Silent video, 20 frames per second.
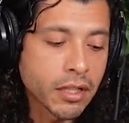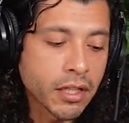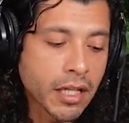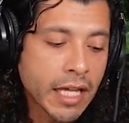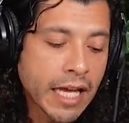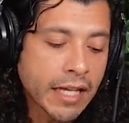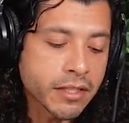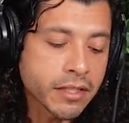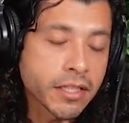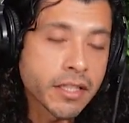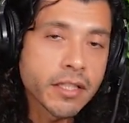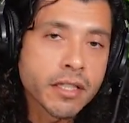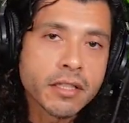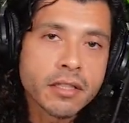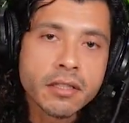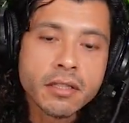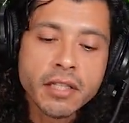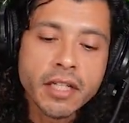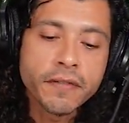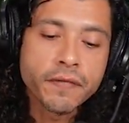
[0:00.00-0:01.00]
And then the last
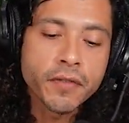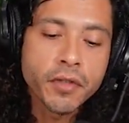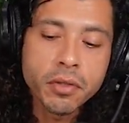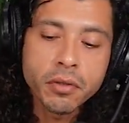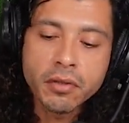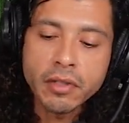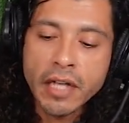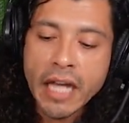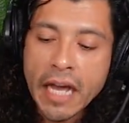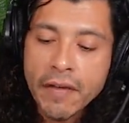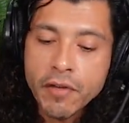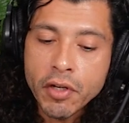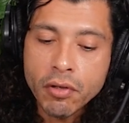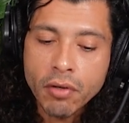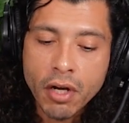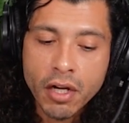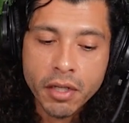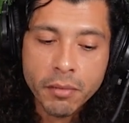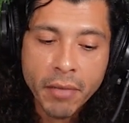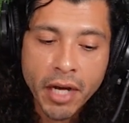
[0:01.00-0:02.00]
thing is, if you're
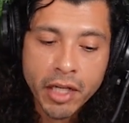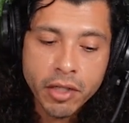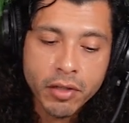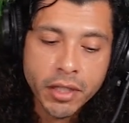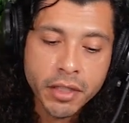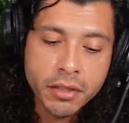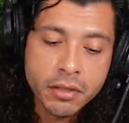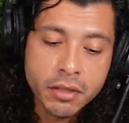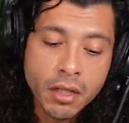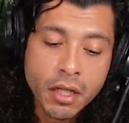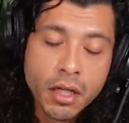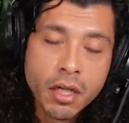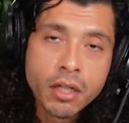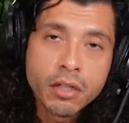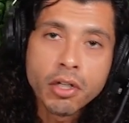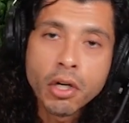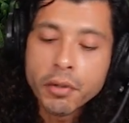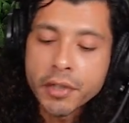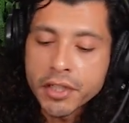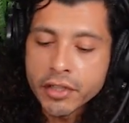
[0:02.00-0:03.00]
having chronic migraines,
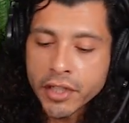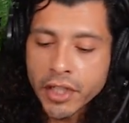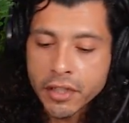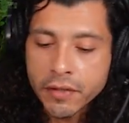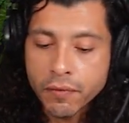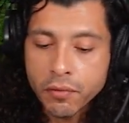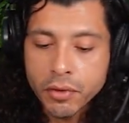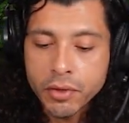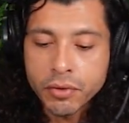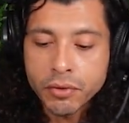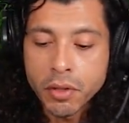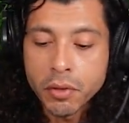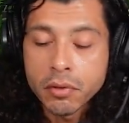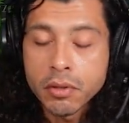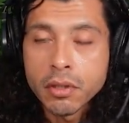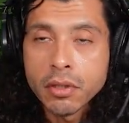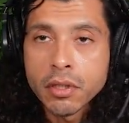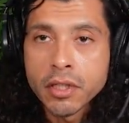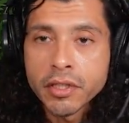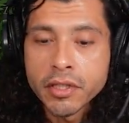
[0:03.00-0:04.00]
go get checked for a
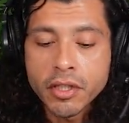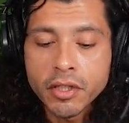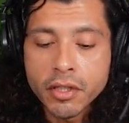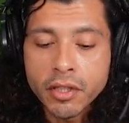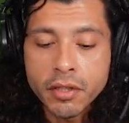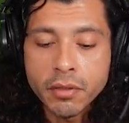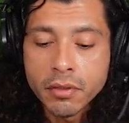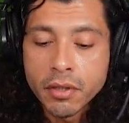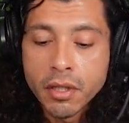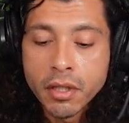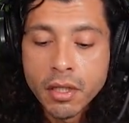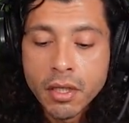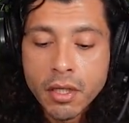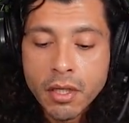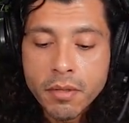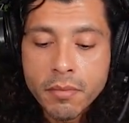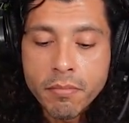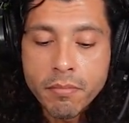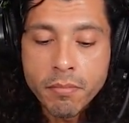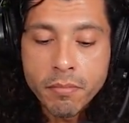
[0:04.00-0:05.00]
stroke, because it could
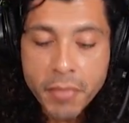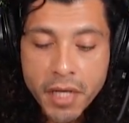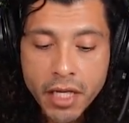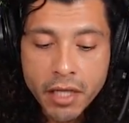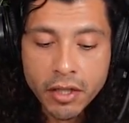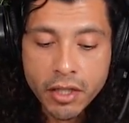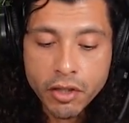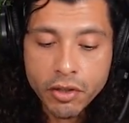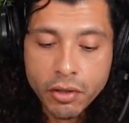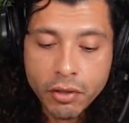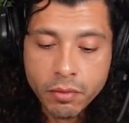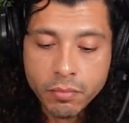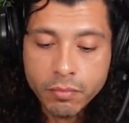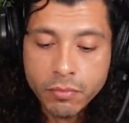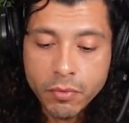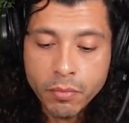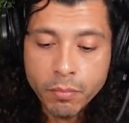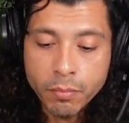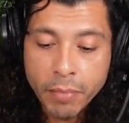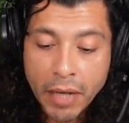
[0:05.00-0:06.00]
mean that
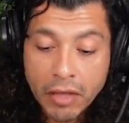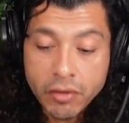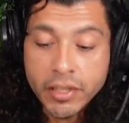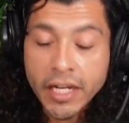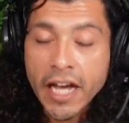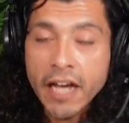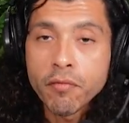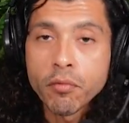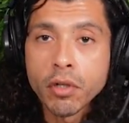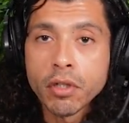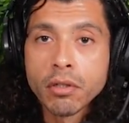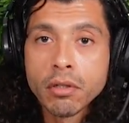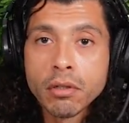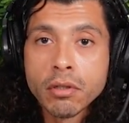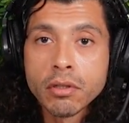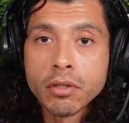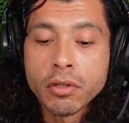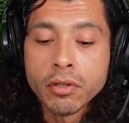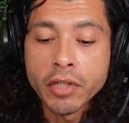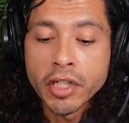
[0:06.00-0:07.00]
you're about to have
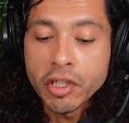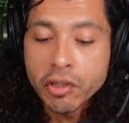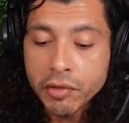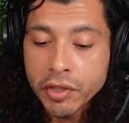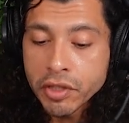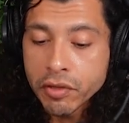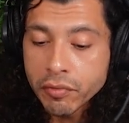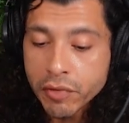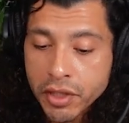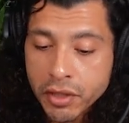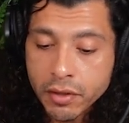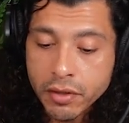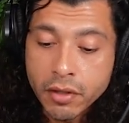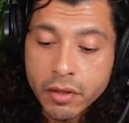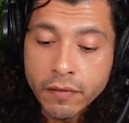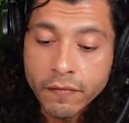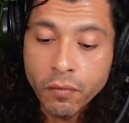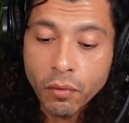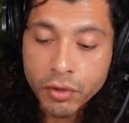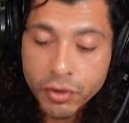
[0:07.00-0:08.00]
one. You're increased
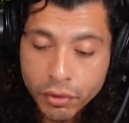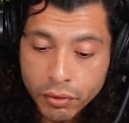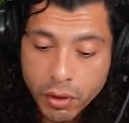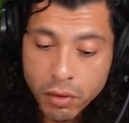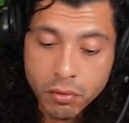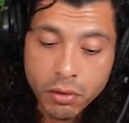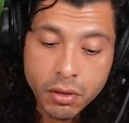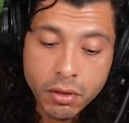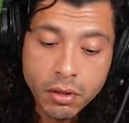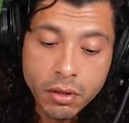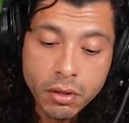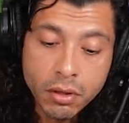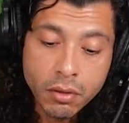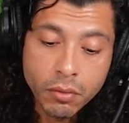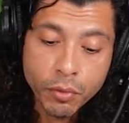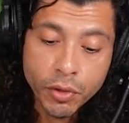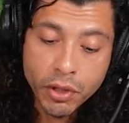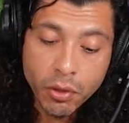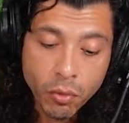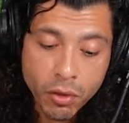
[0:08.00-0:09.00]
risk for a stroke.
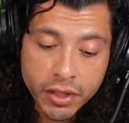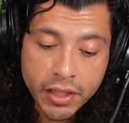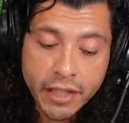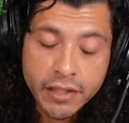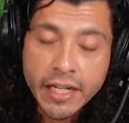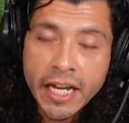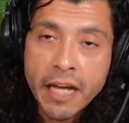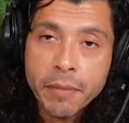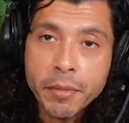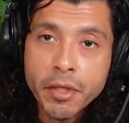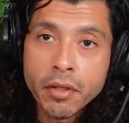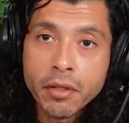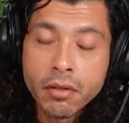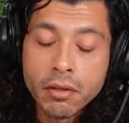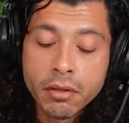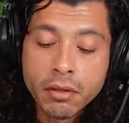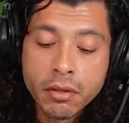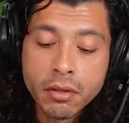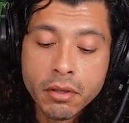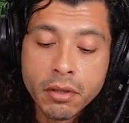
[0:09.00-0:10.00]
We don't want that to
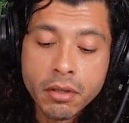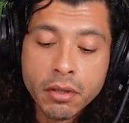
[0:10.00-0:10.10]
happen.